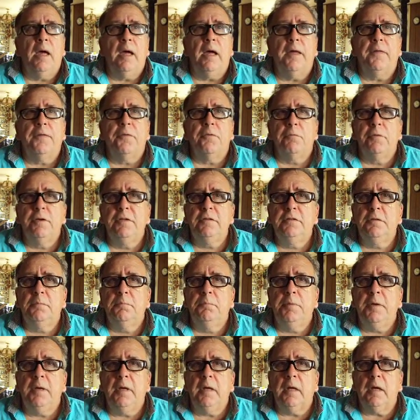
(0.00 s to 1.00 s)
And the
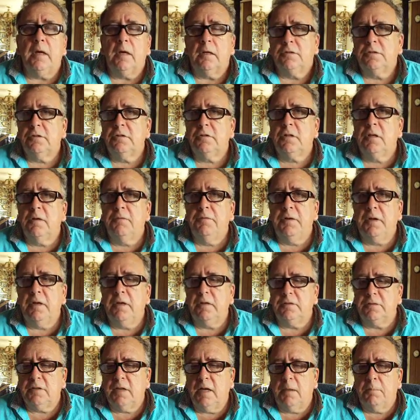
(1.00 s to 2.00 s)
reason being, I'll just give you
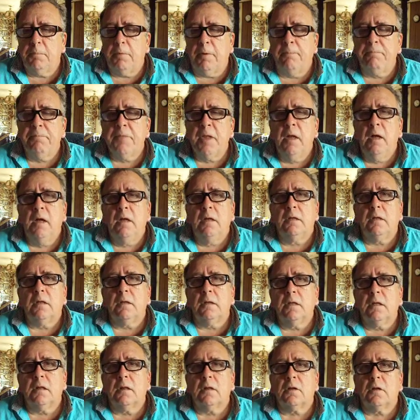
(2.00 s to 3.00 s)
an example.
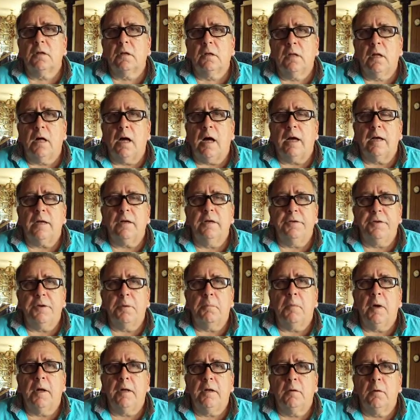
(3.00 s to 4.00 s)
The little clock on
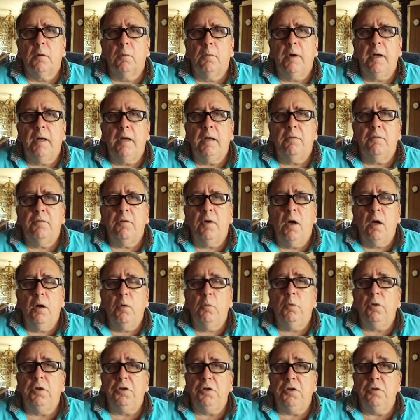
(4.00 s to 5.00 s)
your microwave
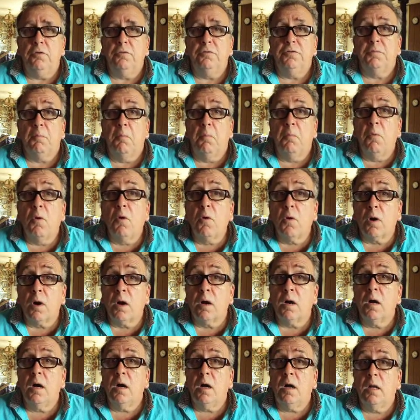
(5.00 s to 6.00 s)
will use
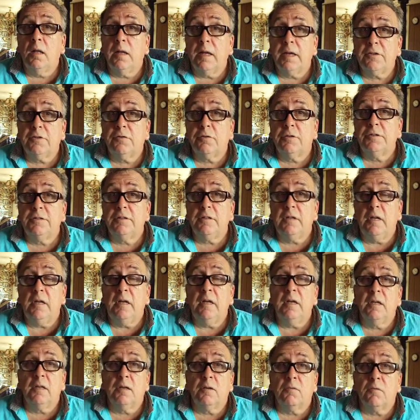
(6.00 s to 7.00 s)
more
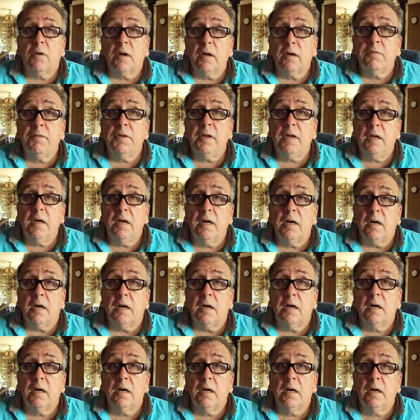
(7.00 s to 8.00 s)
electricity in the run of a year